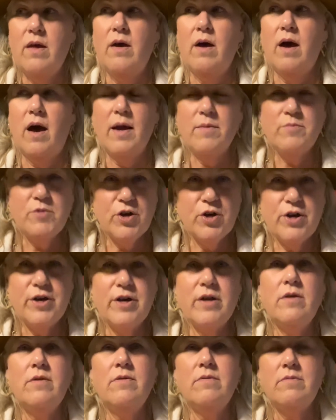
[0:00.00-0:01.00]
I'm
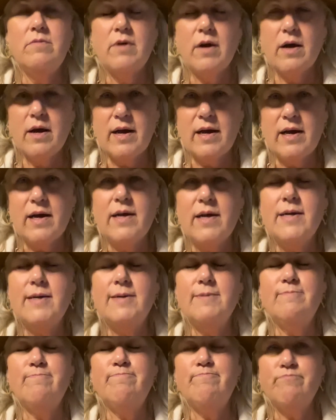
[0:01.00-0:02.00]
good.
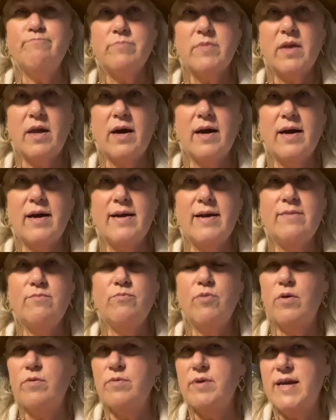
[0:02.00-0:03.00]
Um, I
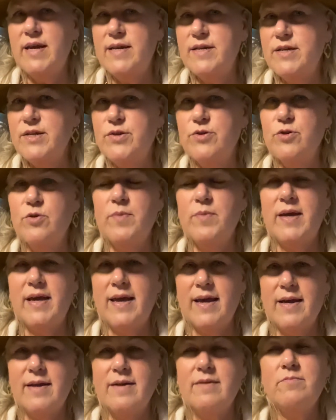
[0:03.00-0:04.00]
won't need to do them
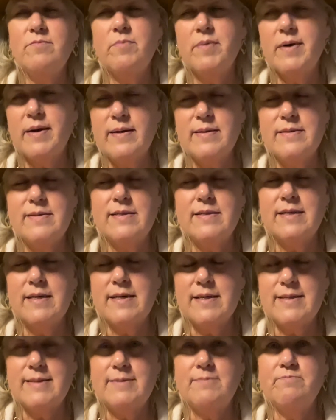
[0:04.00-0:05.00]
again, but
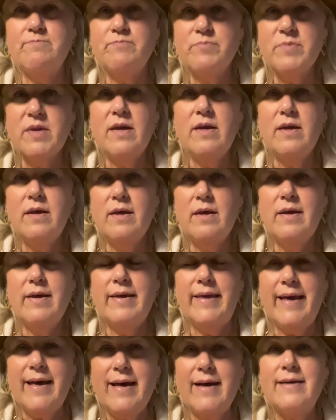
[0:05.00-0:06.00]
um,
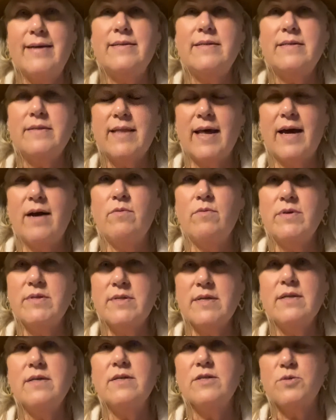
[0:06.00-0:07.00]
yeah, that was
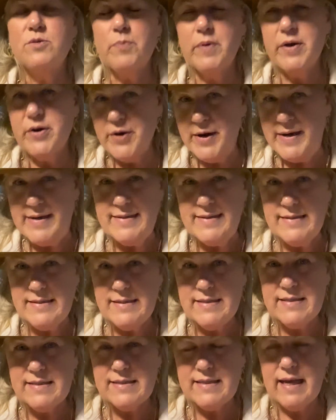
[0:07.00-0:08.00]
an
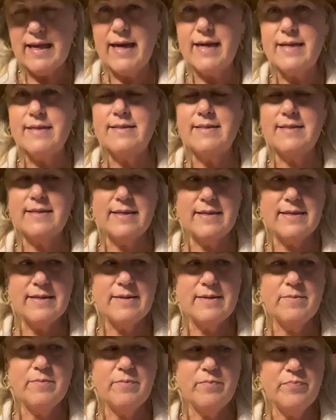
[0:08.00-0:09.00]
experience that
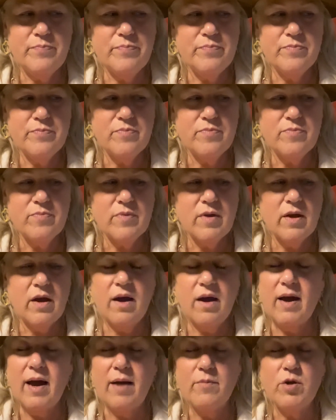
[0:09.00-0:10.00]
um,
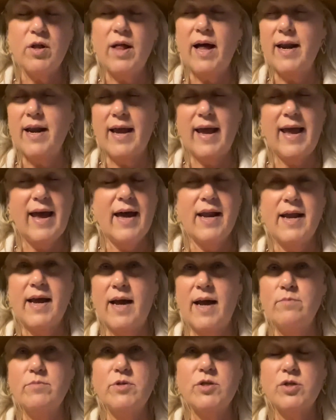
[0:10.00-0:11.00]
I, am glad I had it.
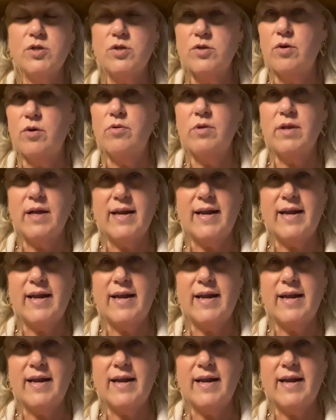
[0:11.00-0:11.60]
I'm so glad